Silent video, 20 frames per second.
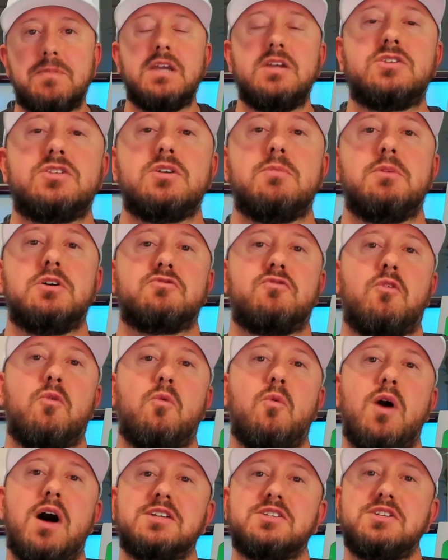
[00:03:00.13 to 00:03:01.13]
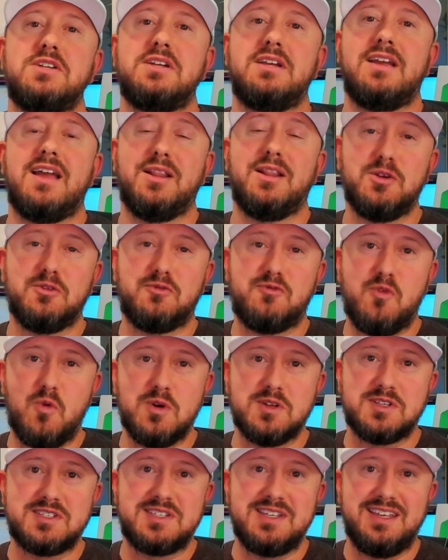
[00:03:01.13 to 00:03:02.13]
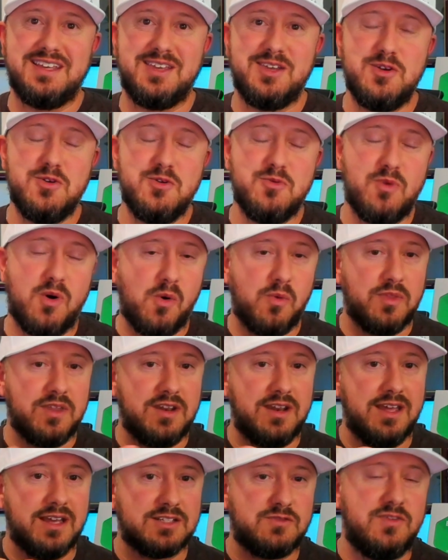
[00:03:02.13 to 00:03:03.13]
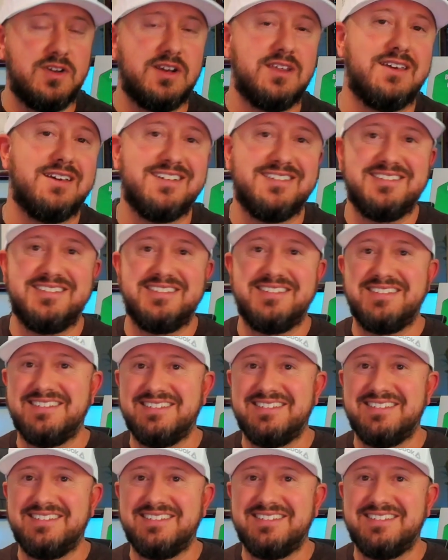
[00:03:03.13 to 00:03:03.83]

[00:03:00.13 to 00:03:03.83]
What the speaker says: thank you so much for watching. I look forward to seeing you on the next video.